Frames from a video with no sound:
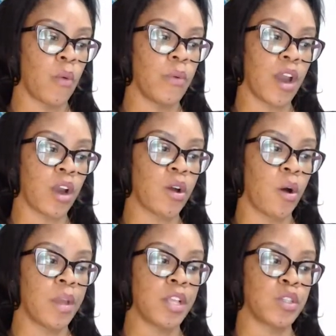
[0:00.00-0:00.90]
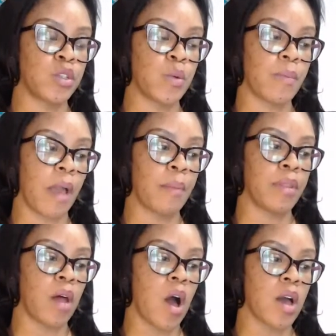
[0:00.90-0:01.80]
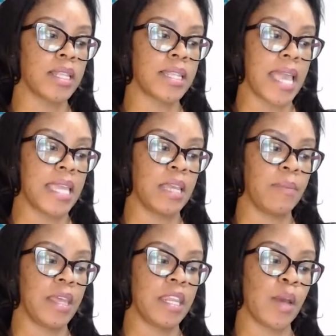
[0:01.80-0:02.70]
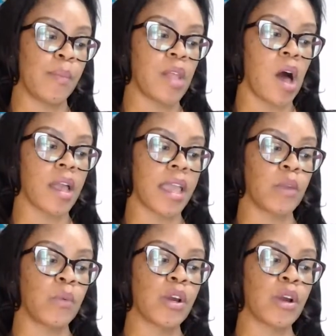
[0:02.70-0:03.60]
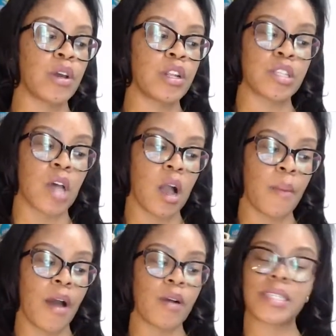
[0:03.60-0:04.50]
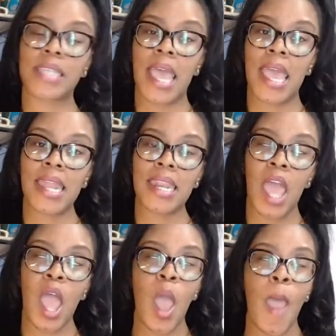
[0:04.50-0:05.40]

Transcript: We are going to my blog, Lady Media Blog, and we are going to talk about 10